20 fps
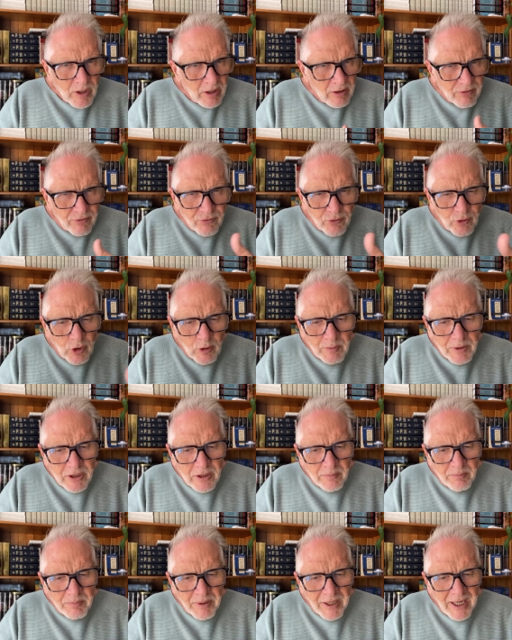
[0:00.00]
with God
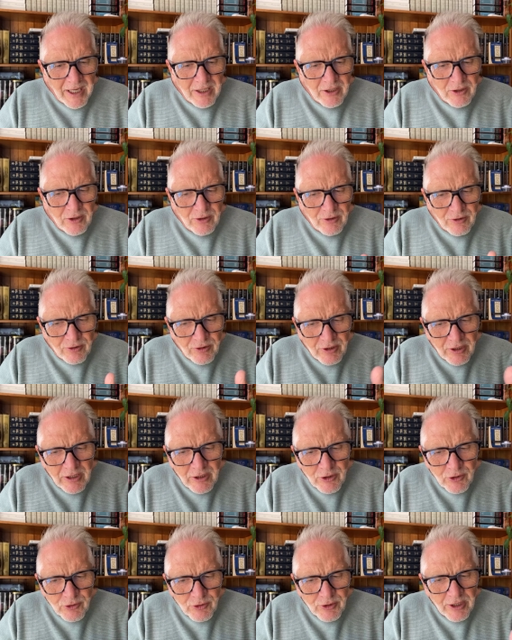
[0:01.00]

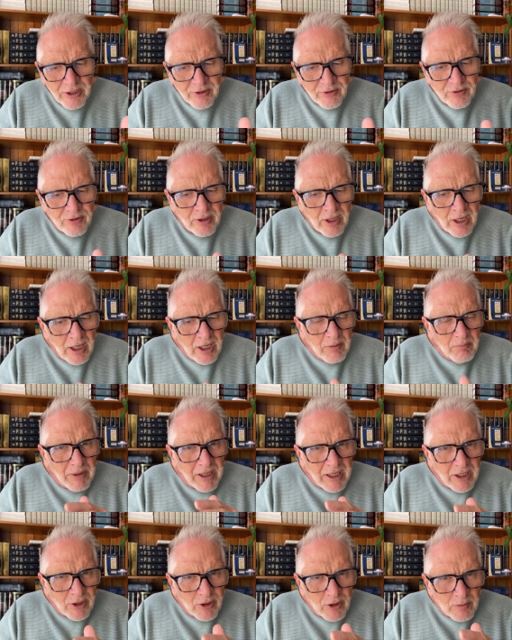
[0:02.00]
former
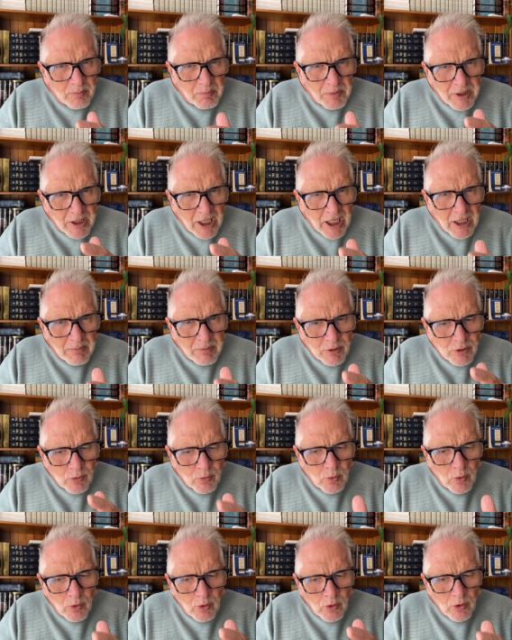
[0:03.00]
companions and
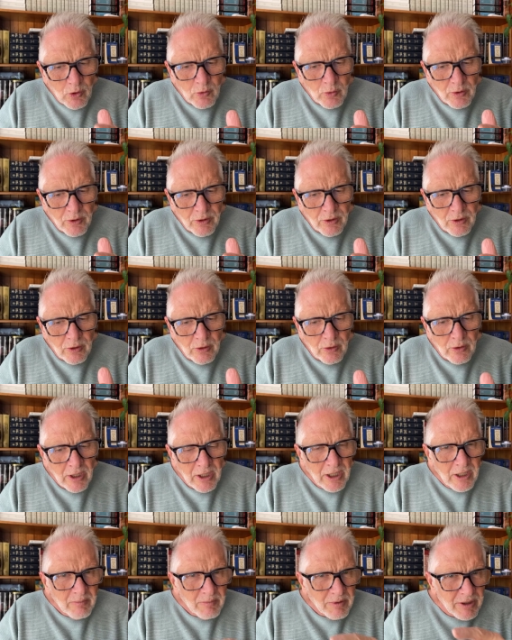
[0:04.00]
interests may not be
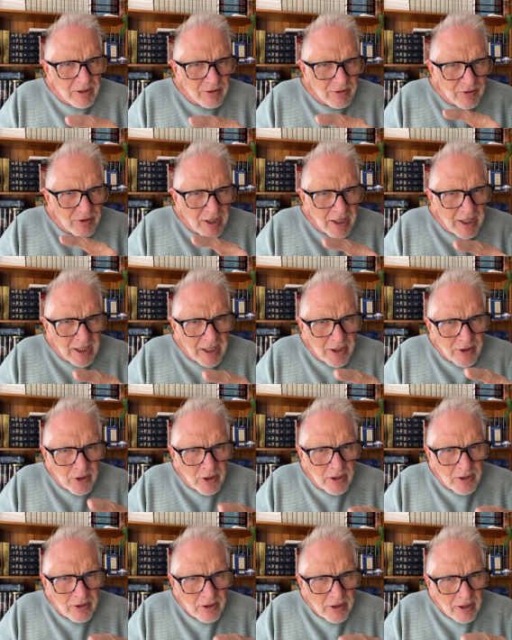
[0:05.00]
able to walk
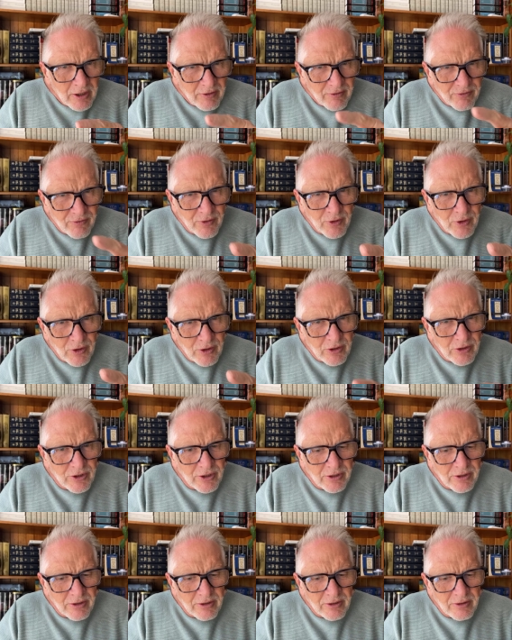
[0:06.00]
with you because
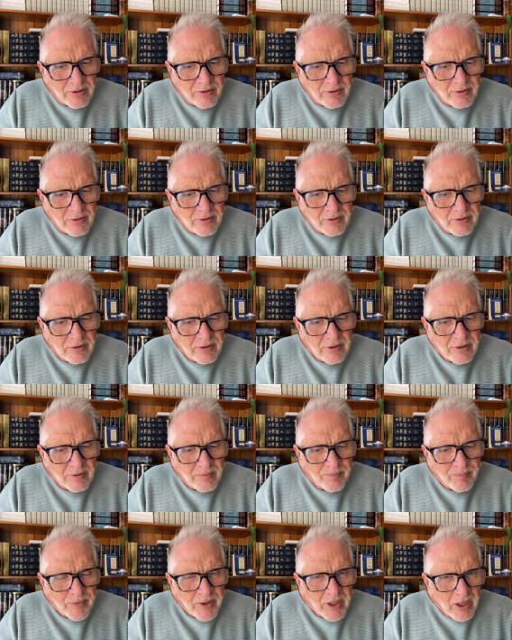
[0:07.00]
they are not
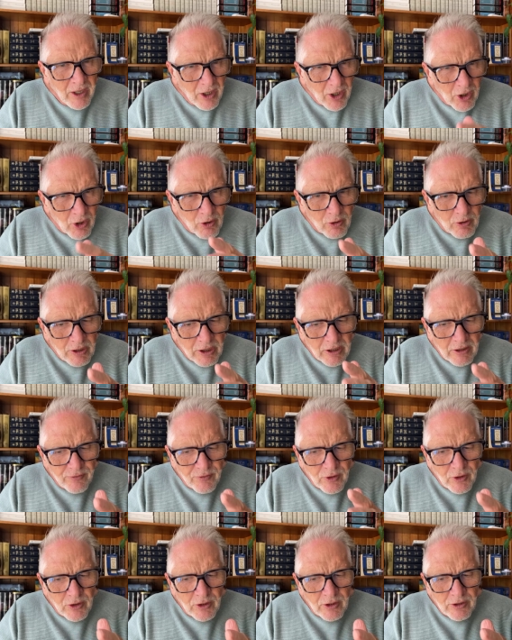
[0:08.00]

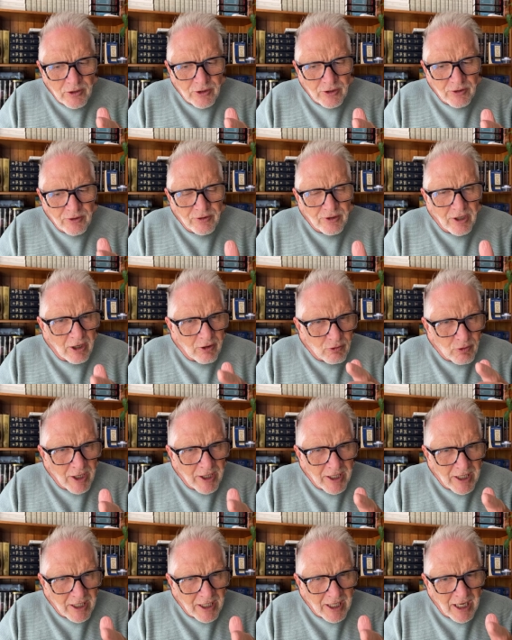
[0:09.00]
virgins.
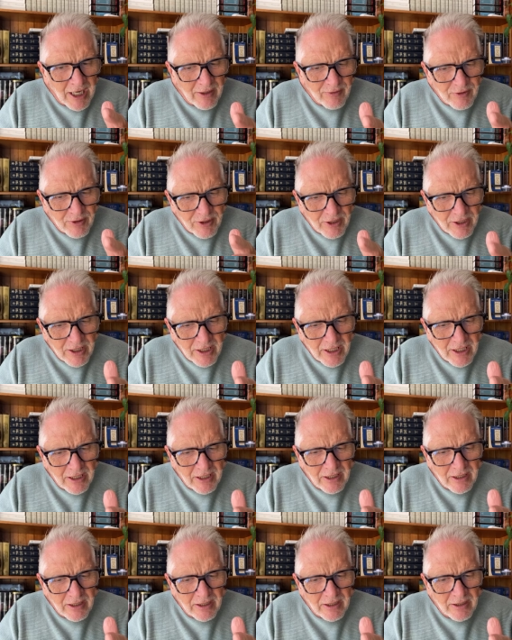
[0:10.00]
Only the
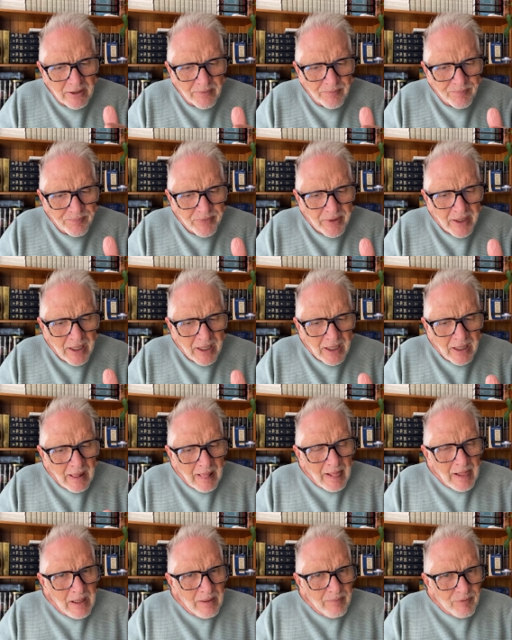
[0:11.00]
virgins are running after
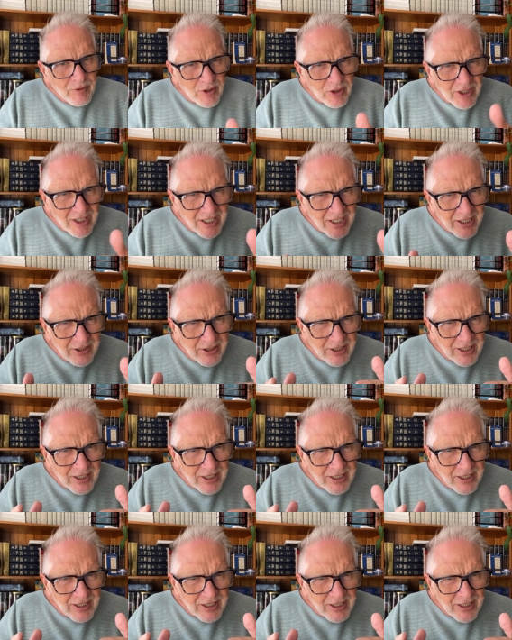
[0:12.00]
the king.